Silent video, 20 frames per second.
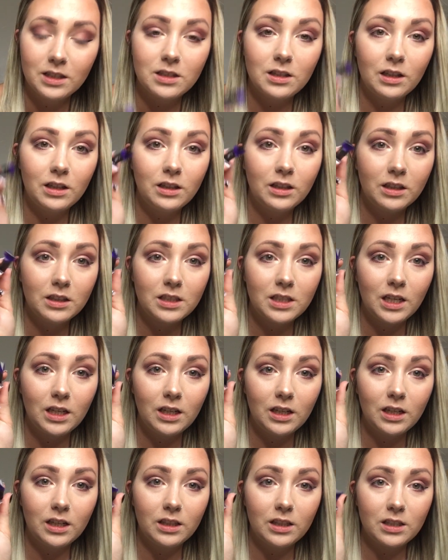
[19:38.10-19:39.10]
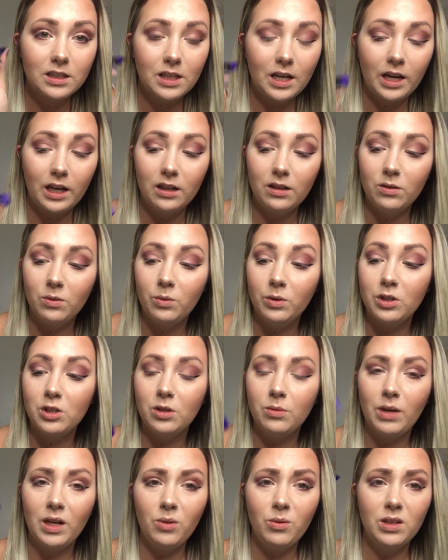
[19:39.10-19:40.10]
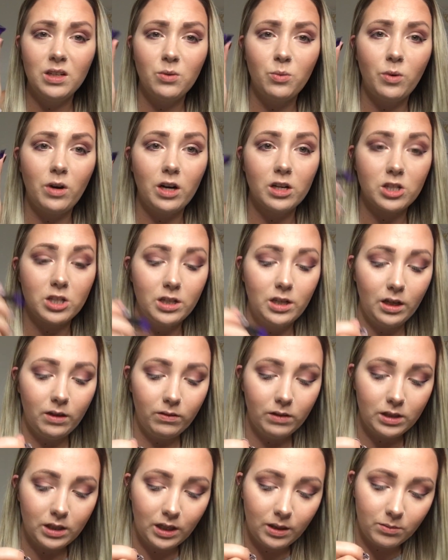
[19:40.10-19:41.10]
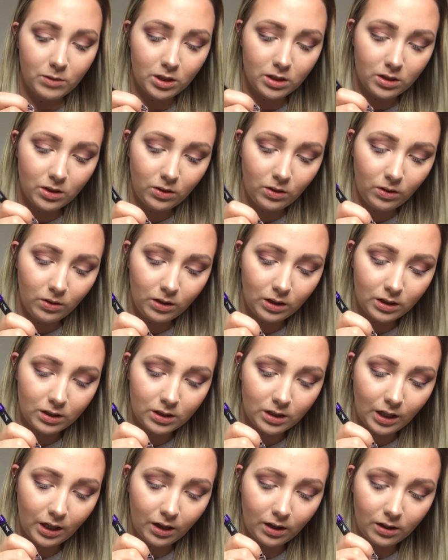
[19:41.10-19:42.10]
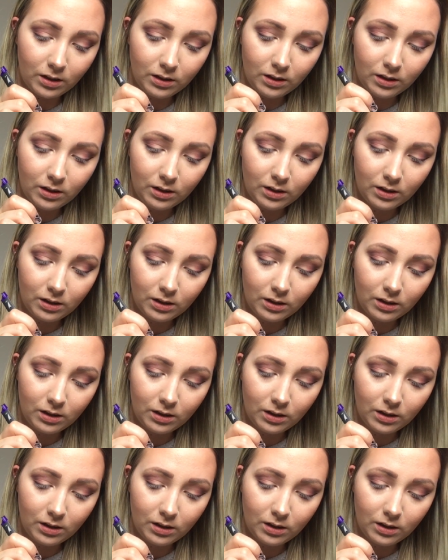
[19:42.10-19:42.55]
So then you're gonna take your other side, which you might wanna wash it every time just so you can tell